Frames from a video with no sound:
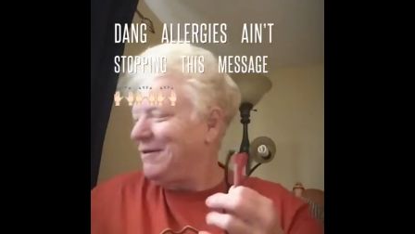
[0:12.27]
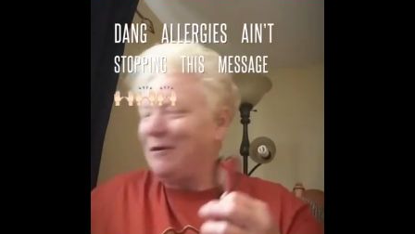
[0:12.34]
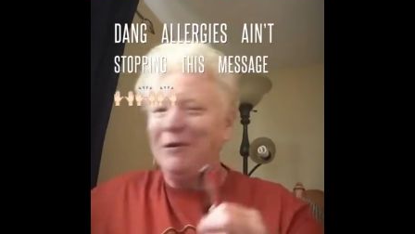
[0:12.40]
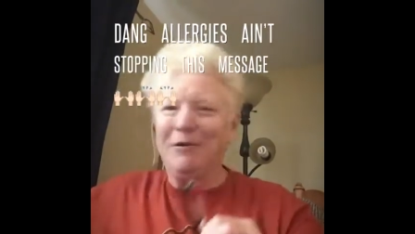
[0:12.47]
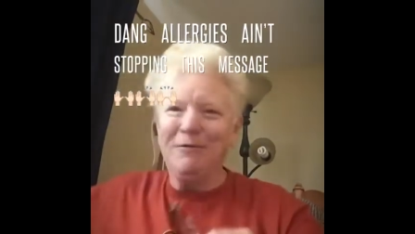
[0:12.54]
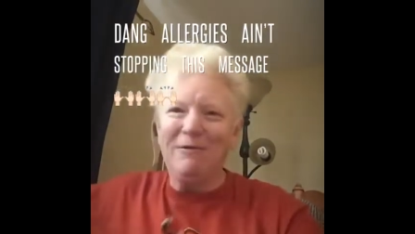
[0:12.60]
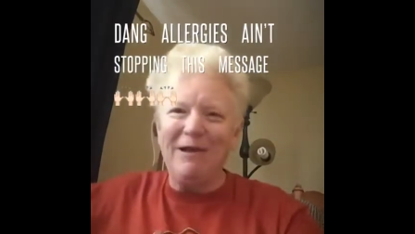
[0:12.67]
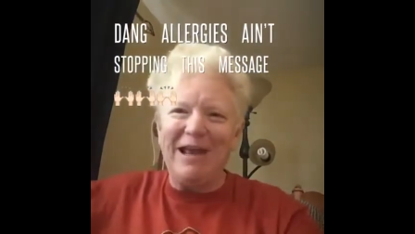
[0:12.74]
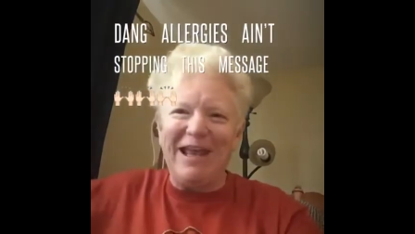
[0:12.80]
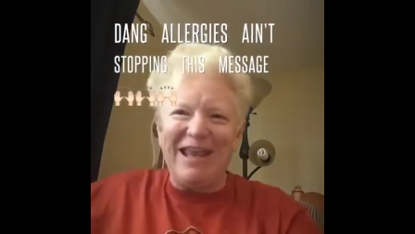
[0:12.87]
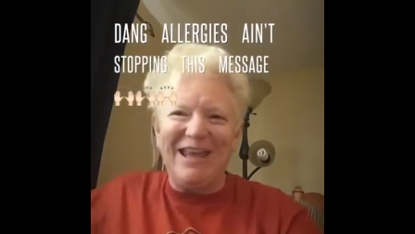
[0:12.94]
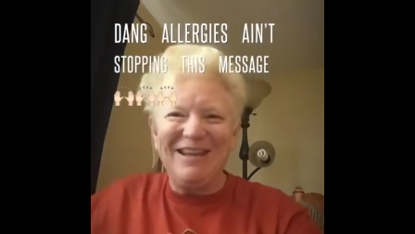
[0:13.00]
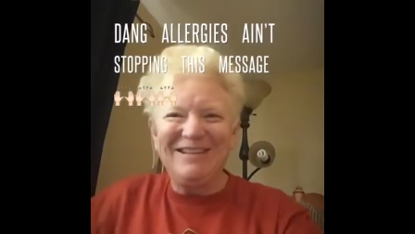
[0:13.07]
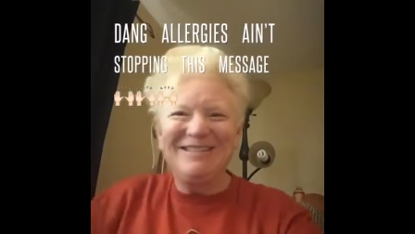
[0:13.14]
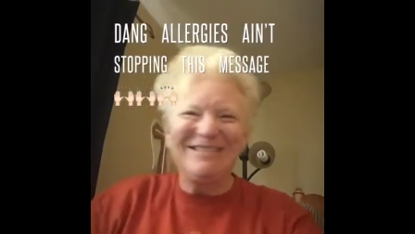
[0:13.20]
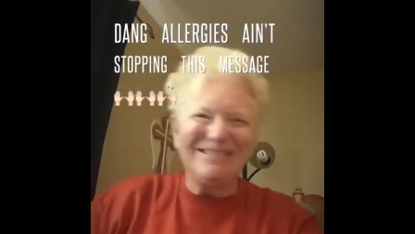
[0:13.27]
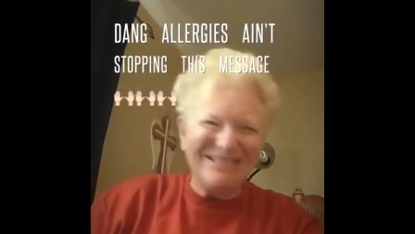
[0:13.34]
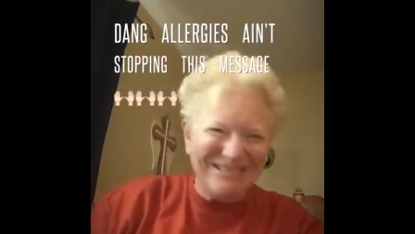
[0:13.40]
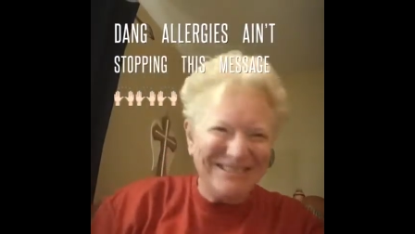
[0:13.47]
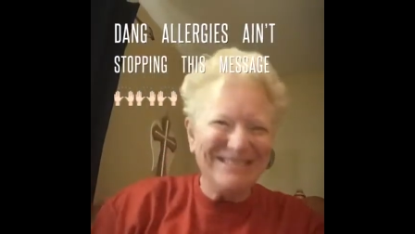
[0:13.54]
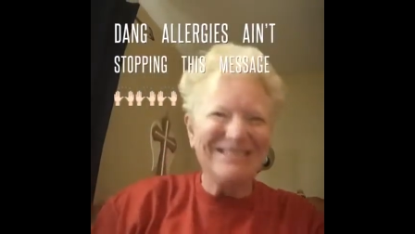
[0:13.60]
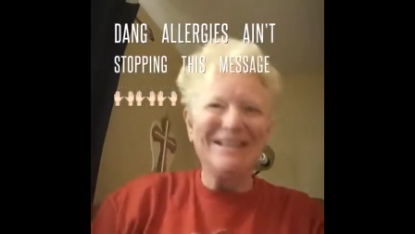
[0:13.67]
Are you ready?
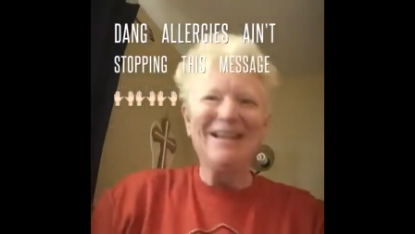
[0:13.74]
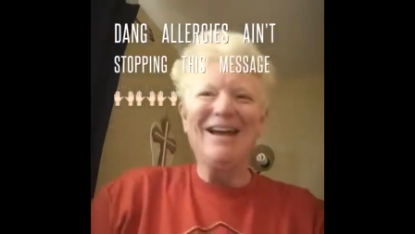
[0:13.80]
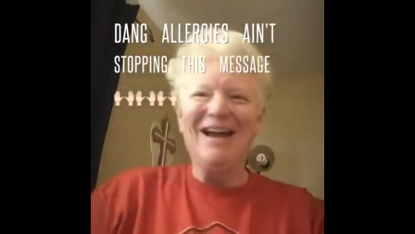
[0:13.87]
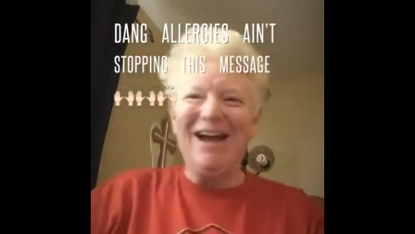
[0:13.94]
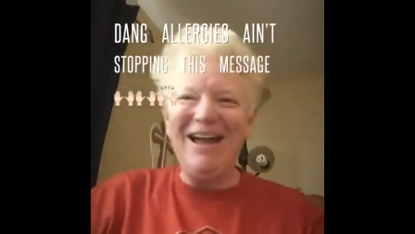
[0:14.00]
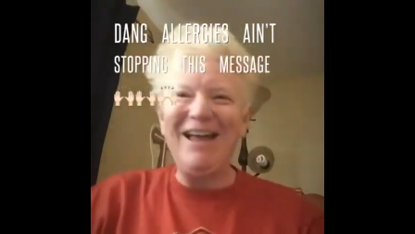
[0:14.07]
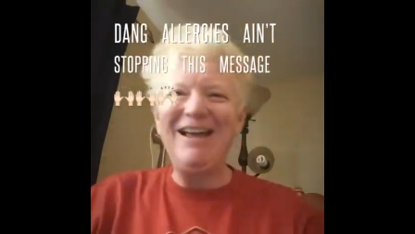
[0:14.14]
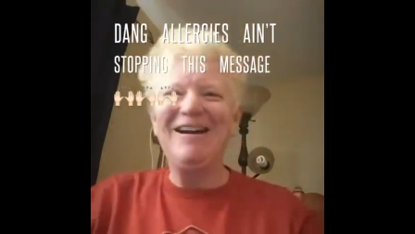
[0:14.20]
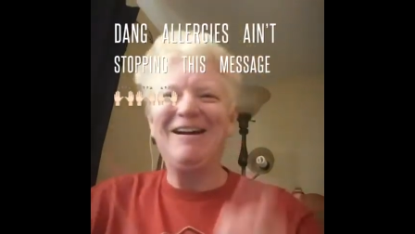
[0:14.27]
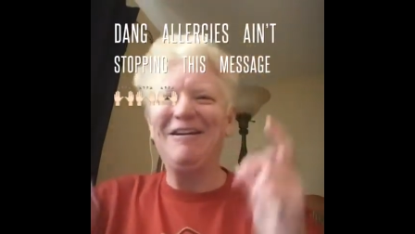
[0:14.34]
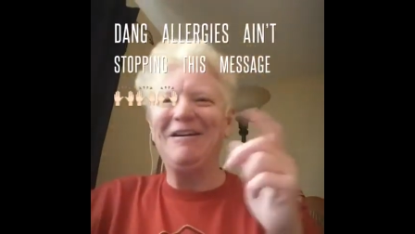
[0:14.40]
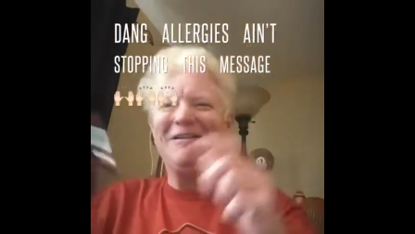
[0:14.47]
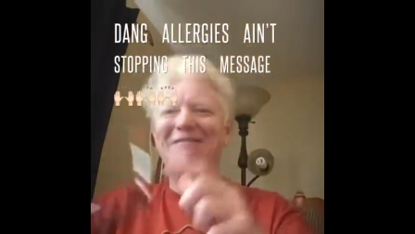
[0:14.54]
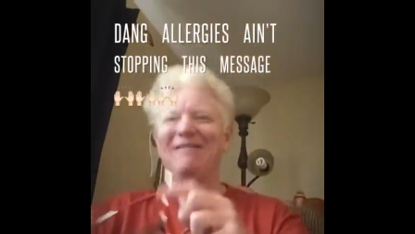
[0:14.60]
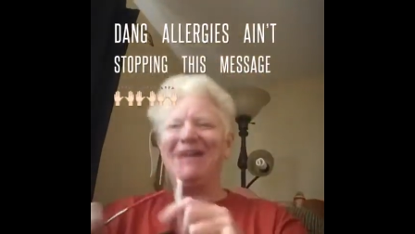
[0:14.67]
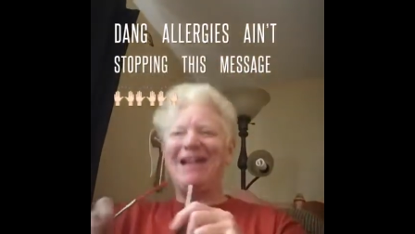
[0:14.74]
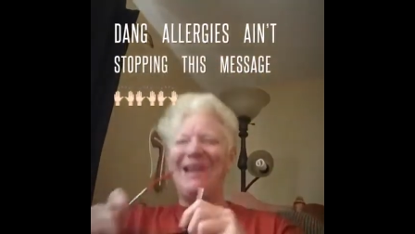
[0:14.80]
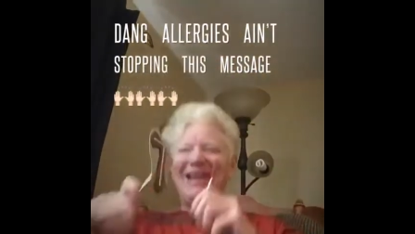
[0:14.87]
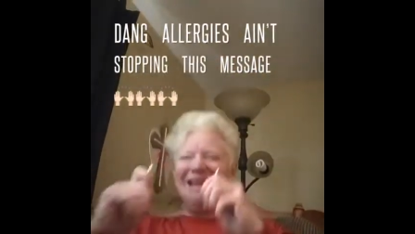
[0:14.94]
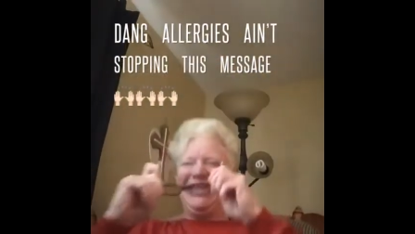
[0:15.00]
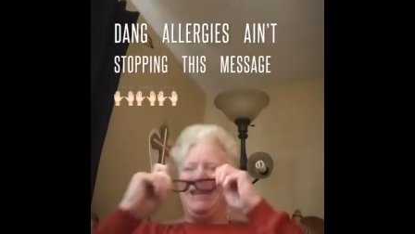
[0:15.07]
Huh? Are you ready?